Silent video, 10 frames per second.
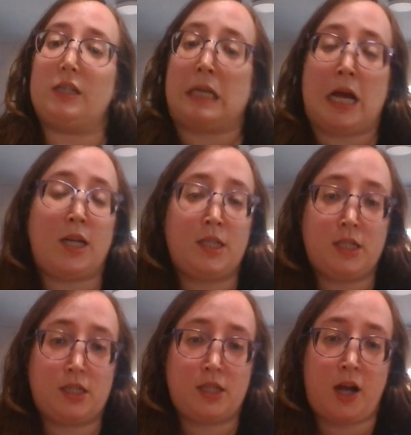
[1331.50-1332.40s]
Not
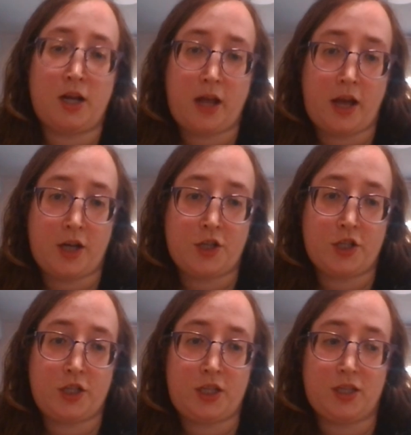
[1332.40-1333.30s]

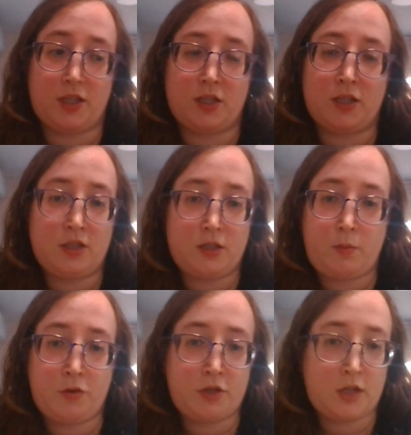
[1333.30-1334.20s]
actually in the
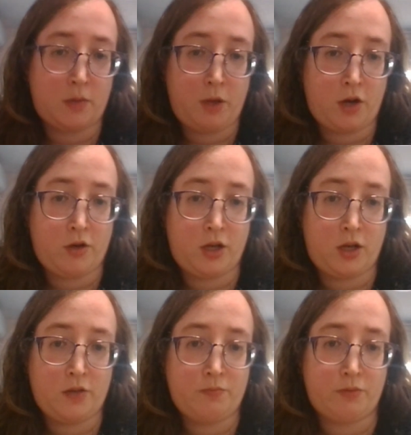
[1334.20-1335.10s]
post game
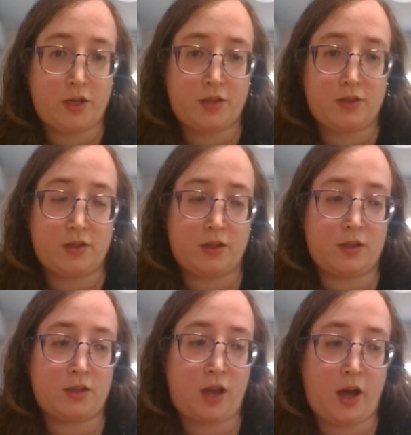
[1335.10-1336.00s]
area, but
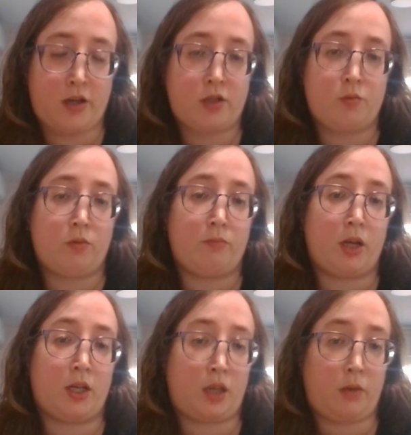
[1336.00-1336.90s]
in the actual
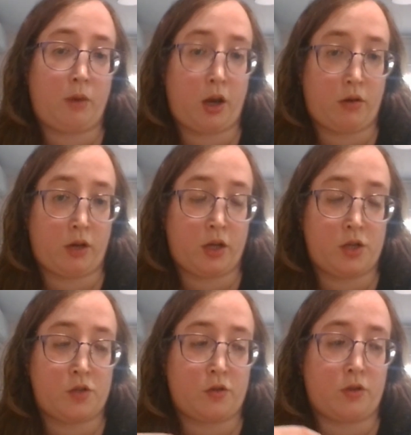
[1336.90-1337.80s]
main game area.
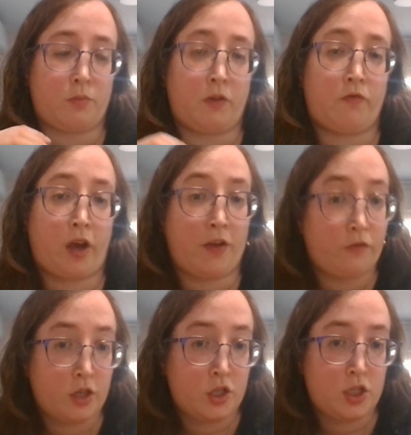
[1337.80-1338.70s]
There's going to be 5
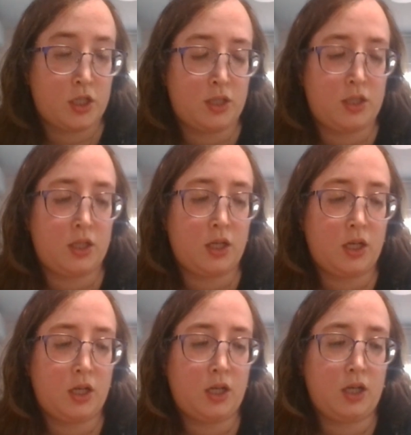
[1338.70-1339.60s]
villages
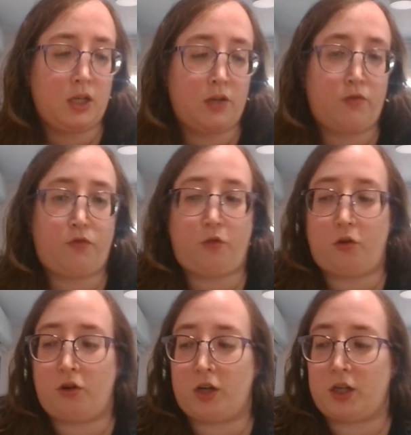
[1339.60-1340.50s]

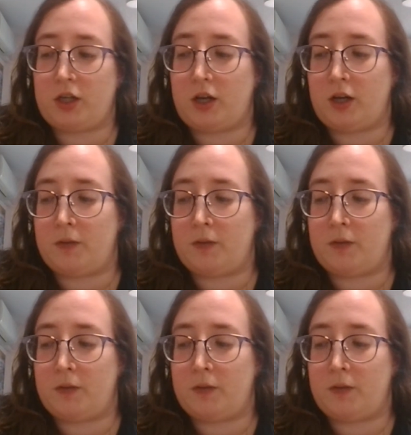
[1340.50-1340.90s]
for